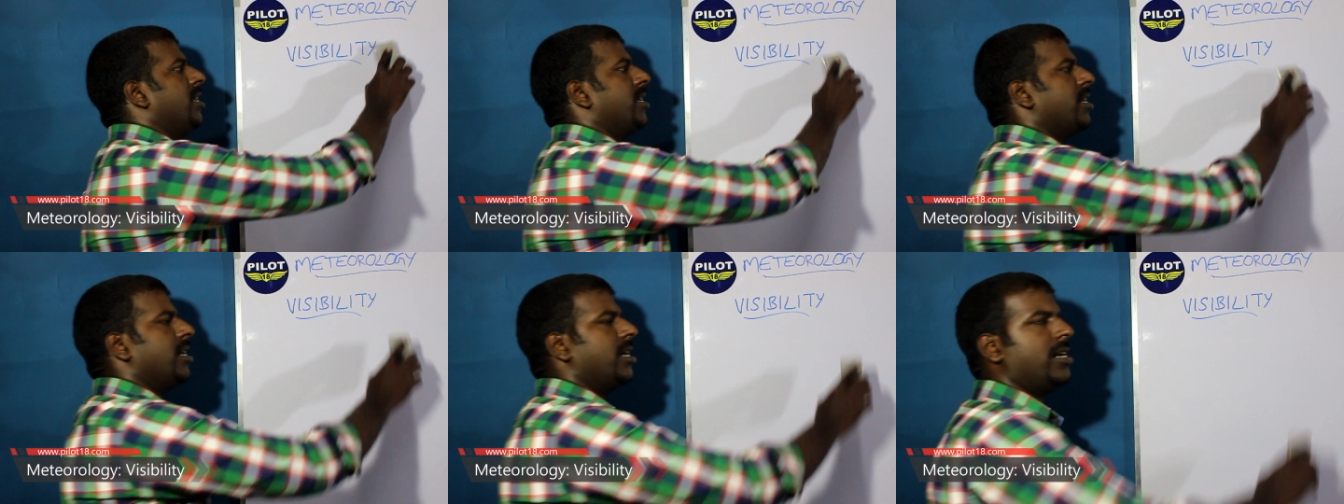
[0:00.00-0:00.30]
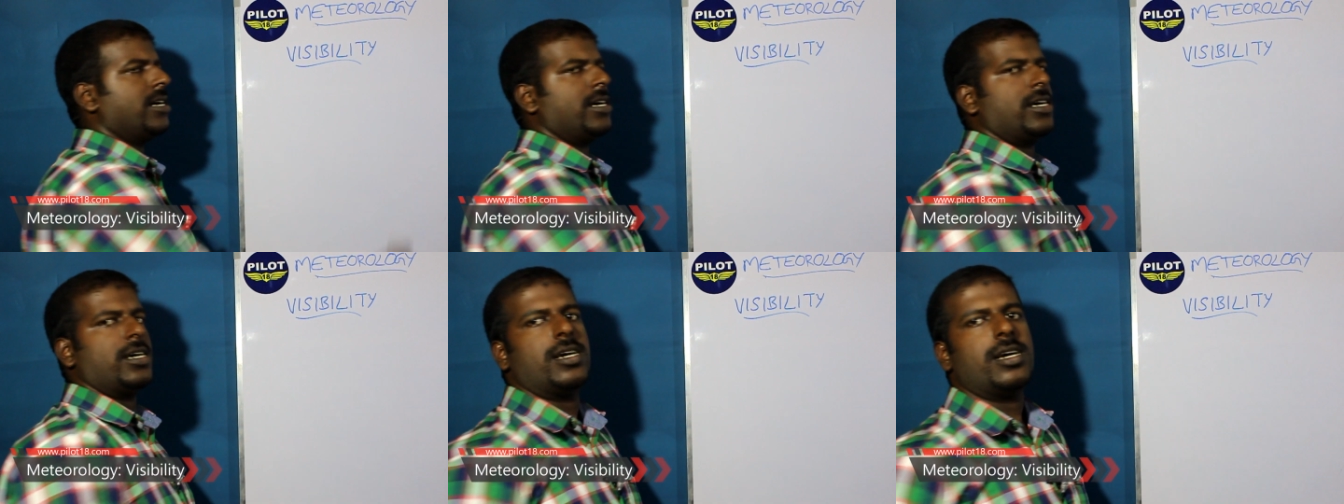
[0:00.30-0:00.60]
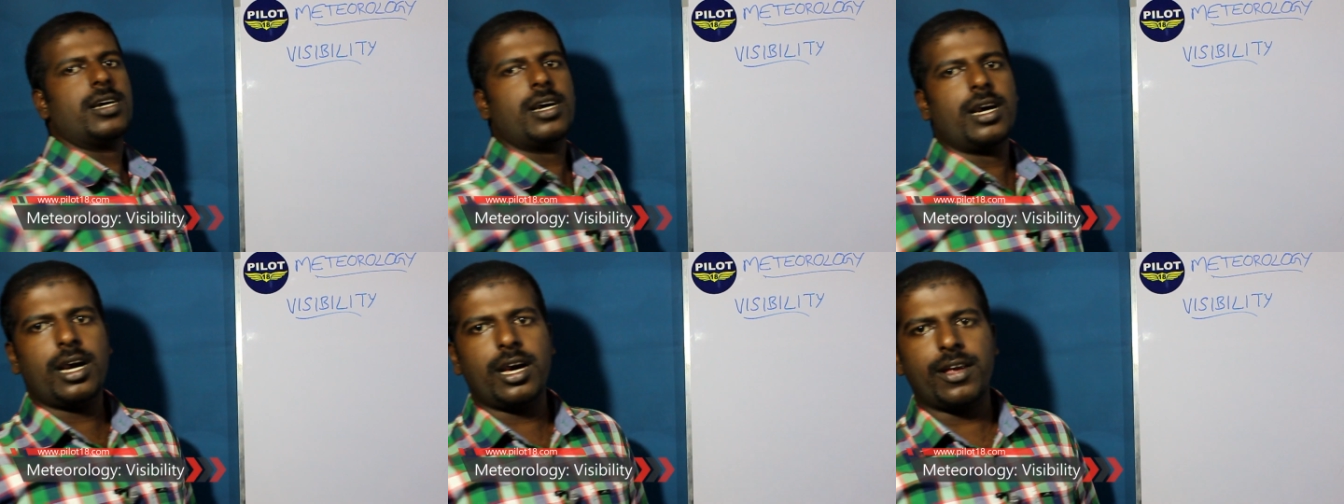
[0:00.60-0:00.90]
and
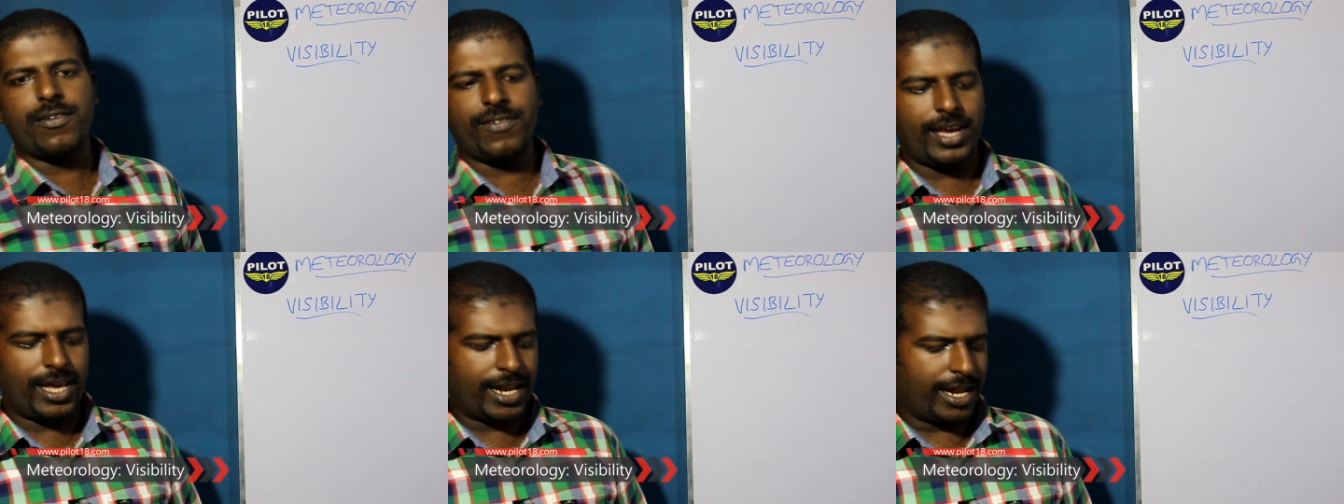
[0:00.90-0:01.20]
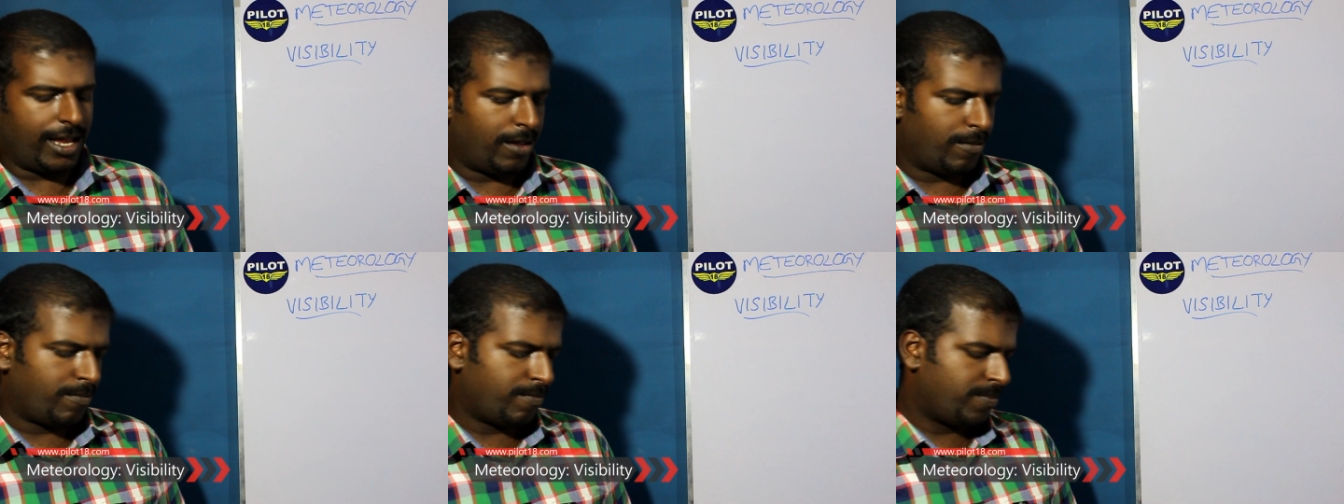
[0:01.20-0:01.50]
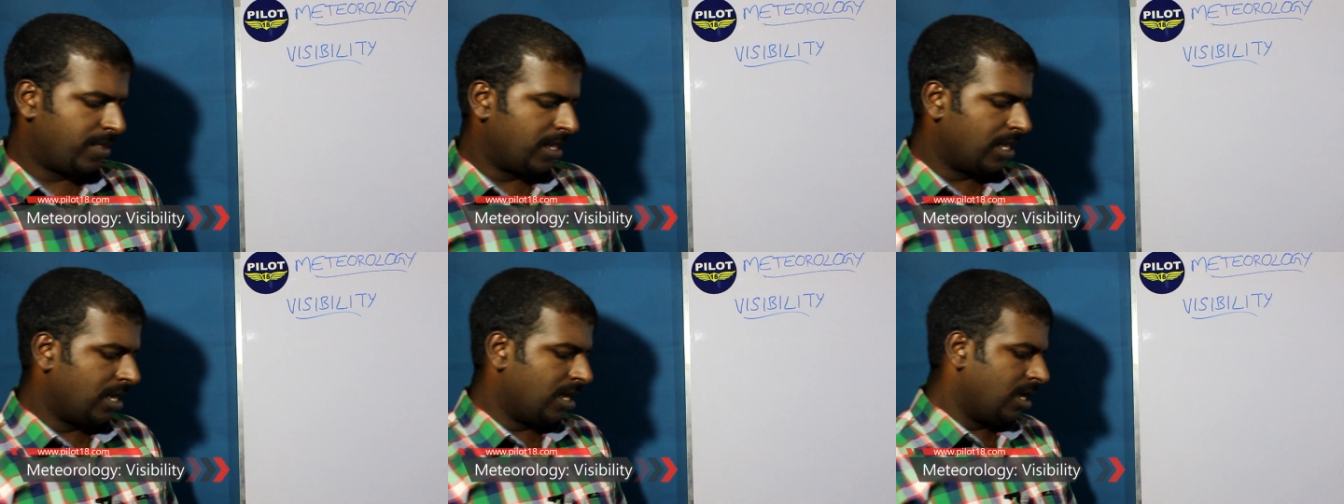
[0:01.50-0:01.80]
RVRA
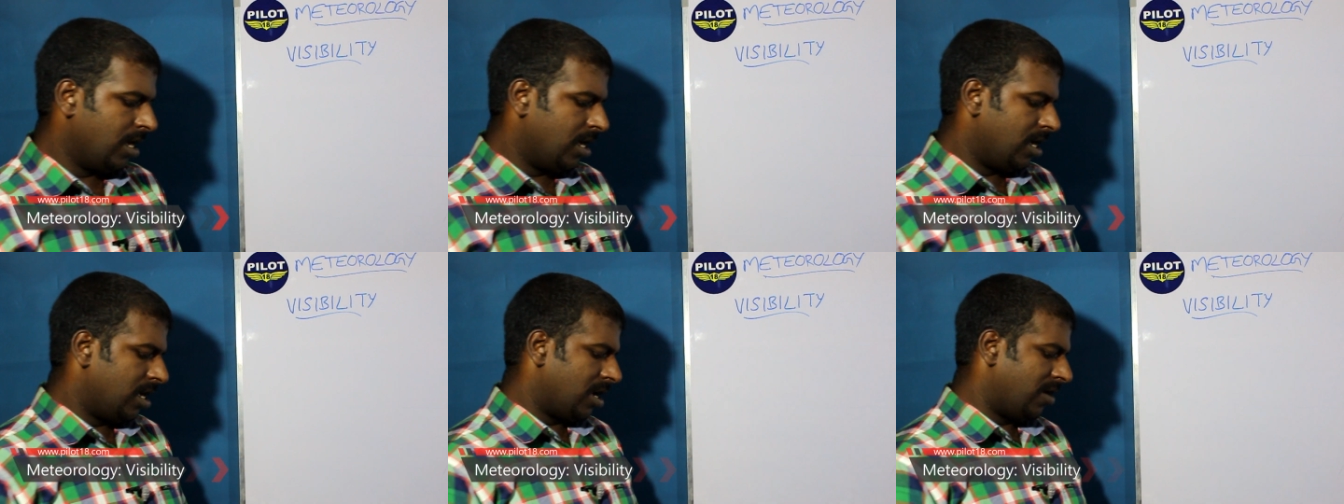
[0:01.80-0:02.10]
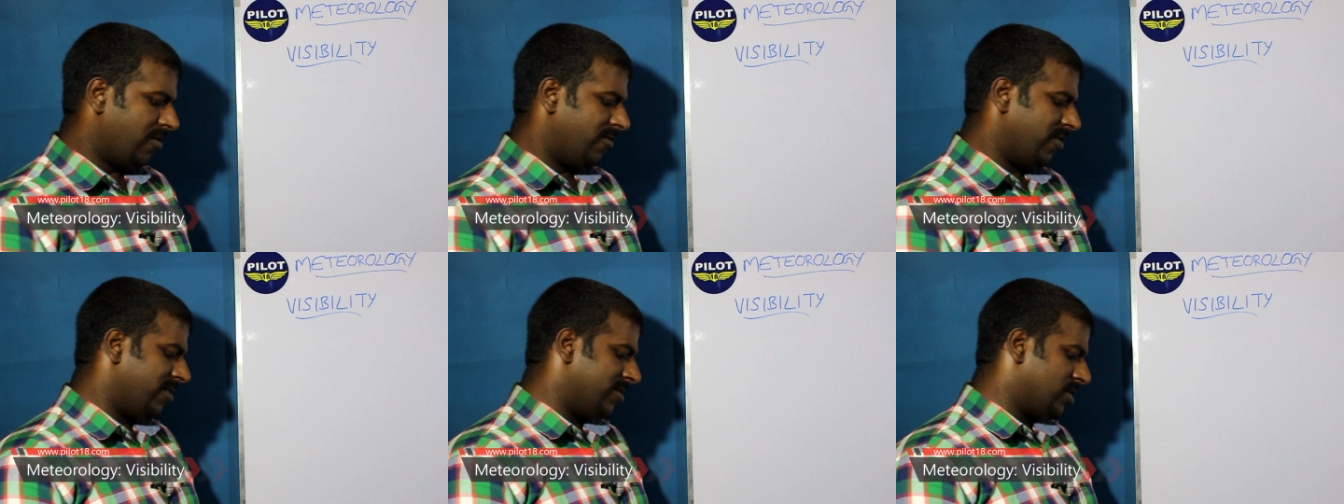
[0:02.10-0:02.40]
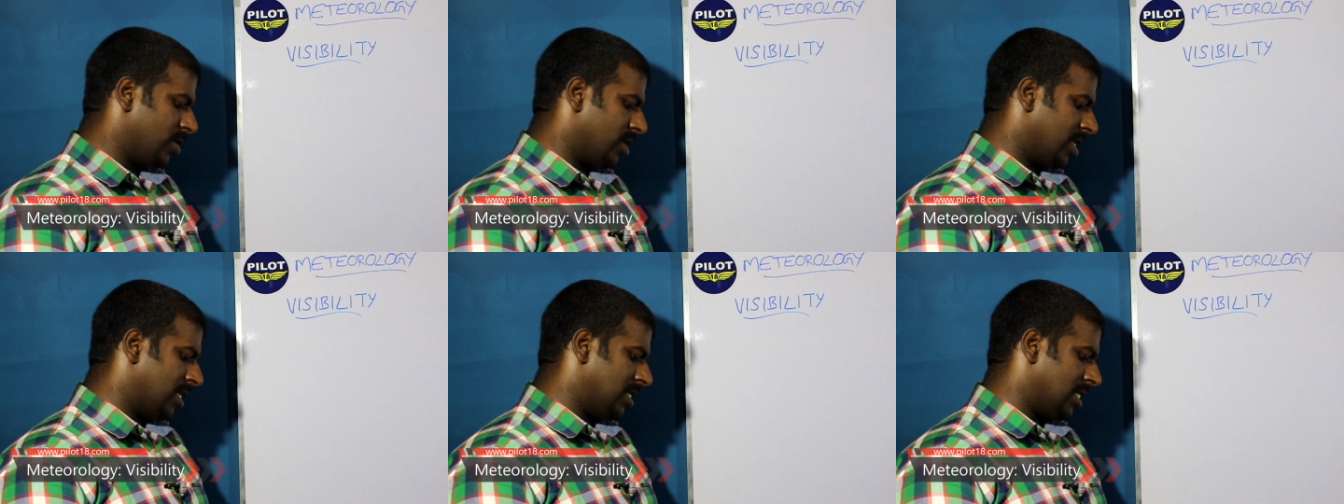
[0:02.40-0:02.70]
runway
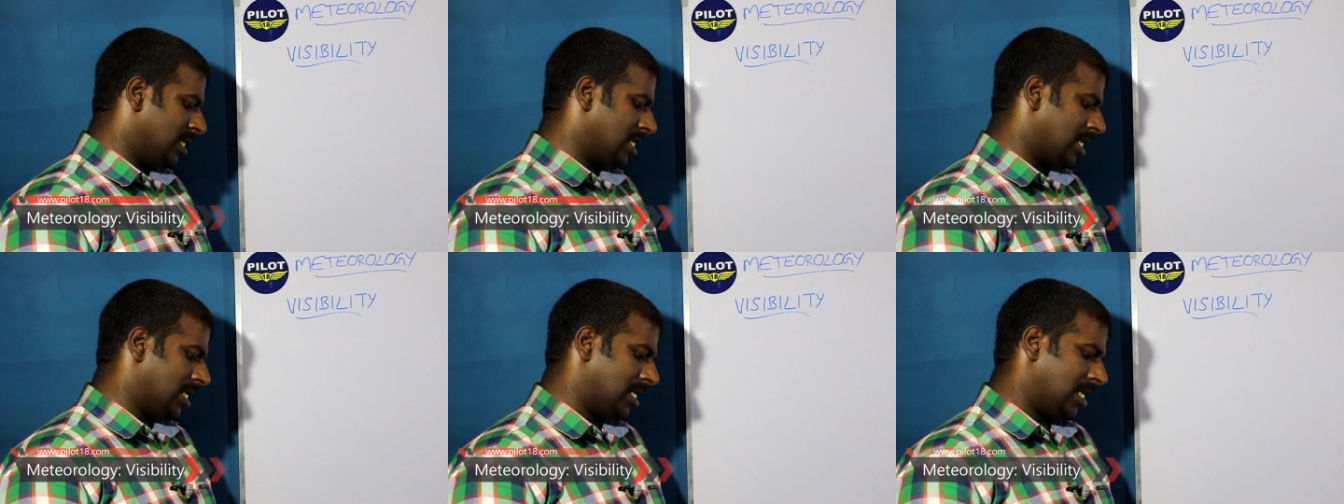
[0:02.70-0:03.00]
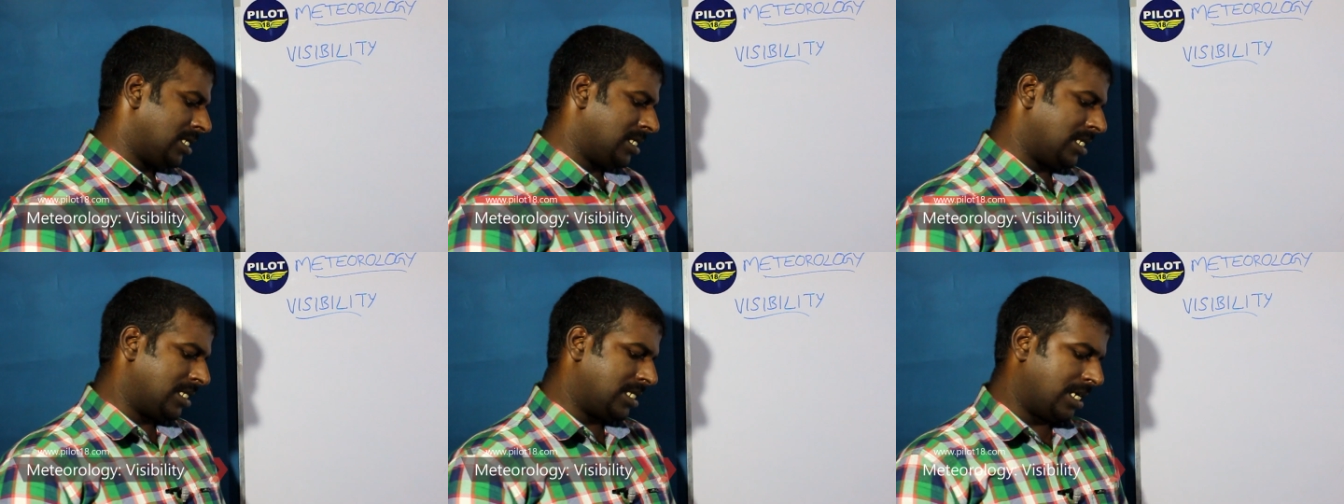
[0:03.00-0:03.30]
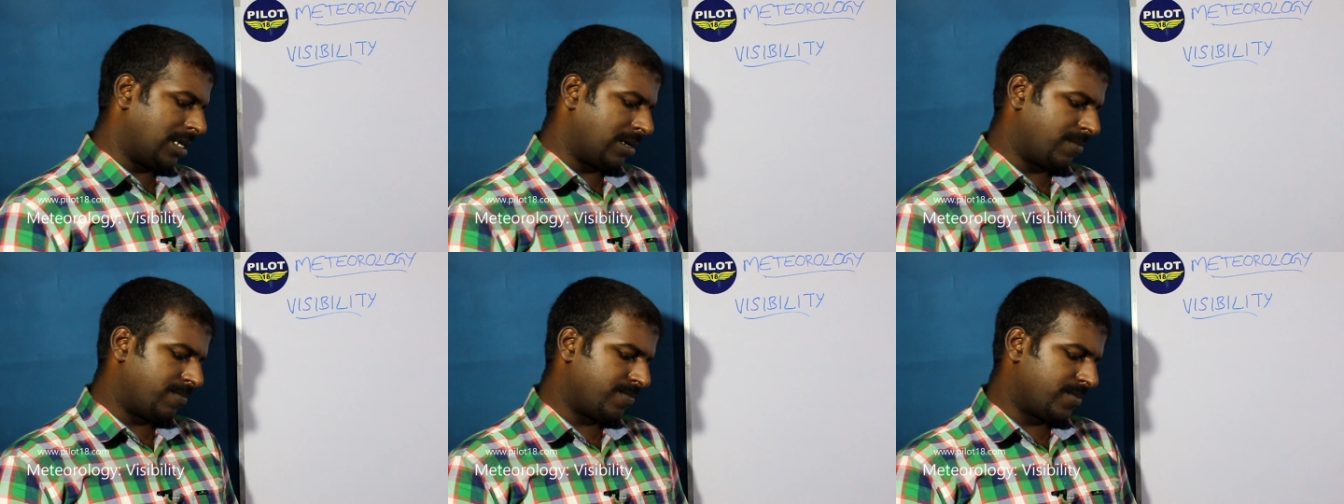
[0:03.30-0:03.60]
visual range
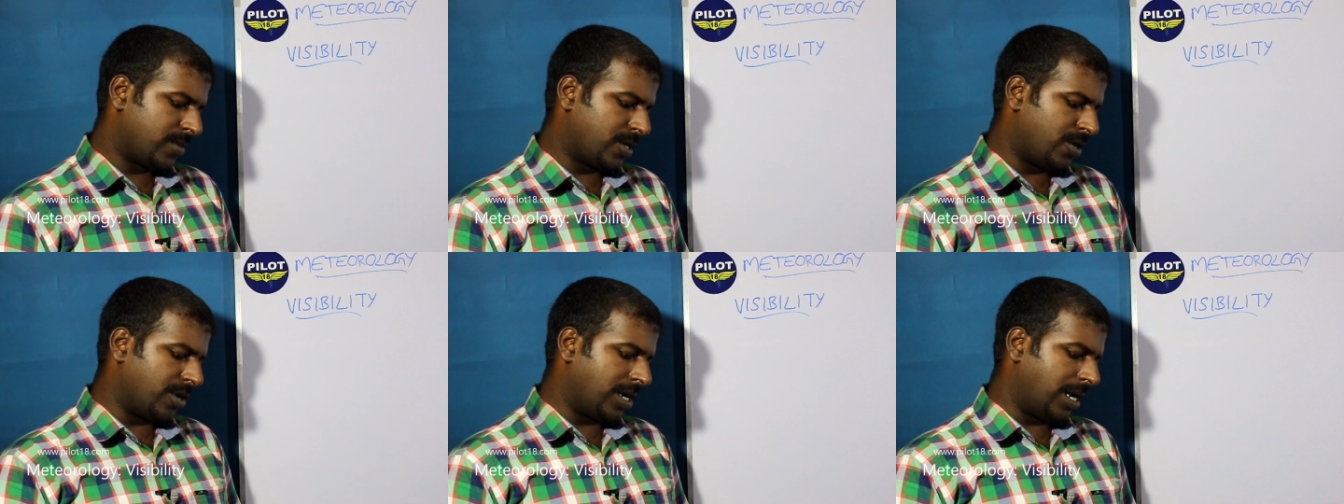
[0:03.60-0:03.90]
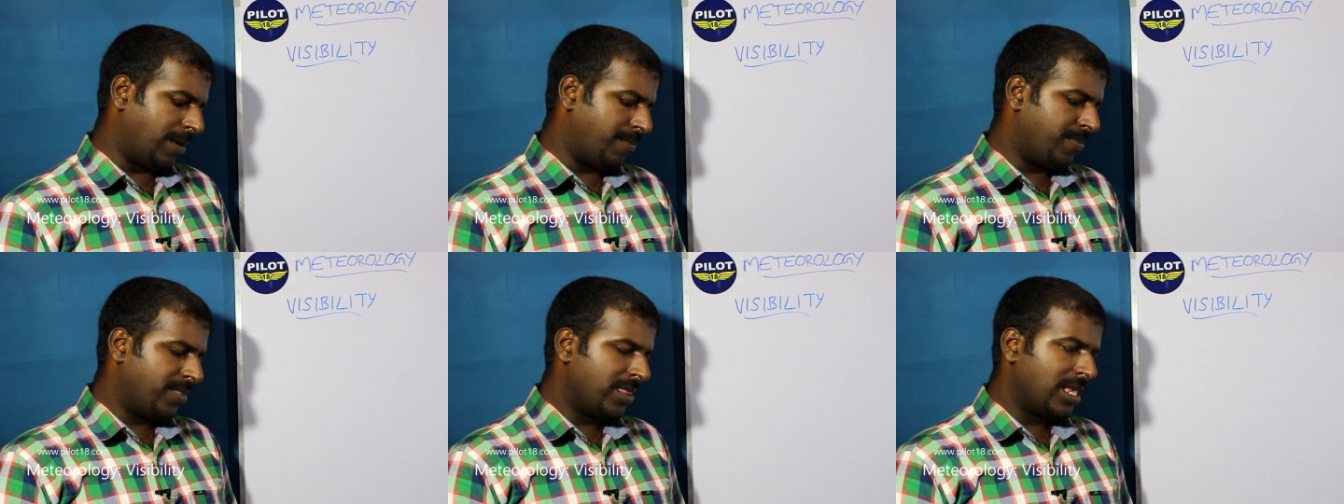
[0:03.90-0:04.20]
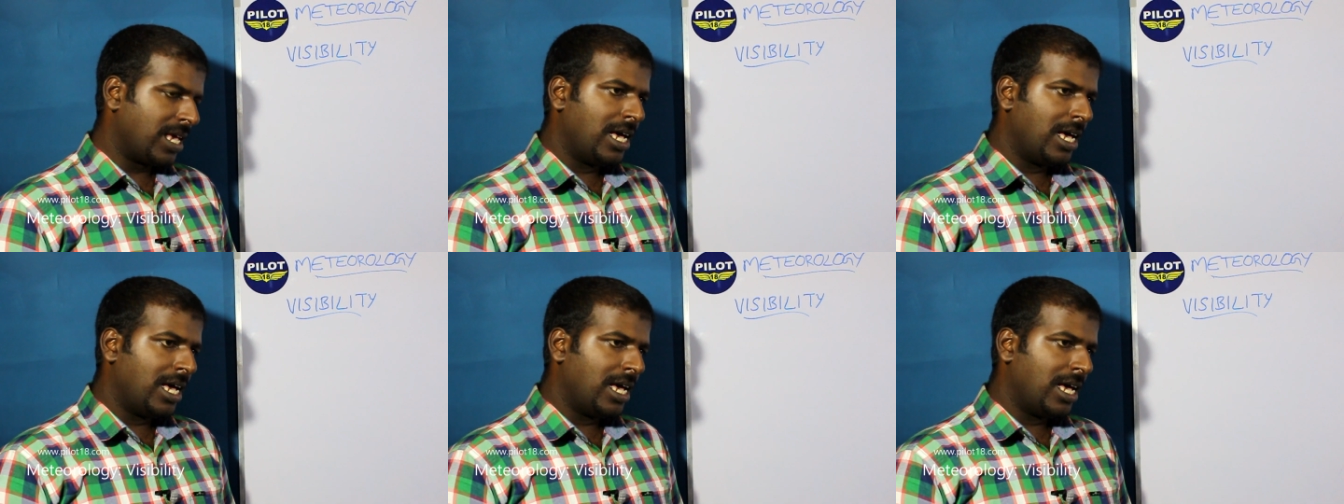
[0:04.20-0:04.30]
assessor okay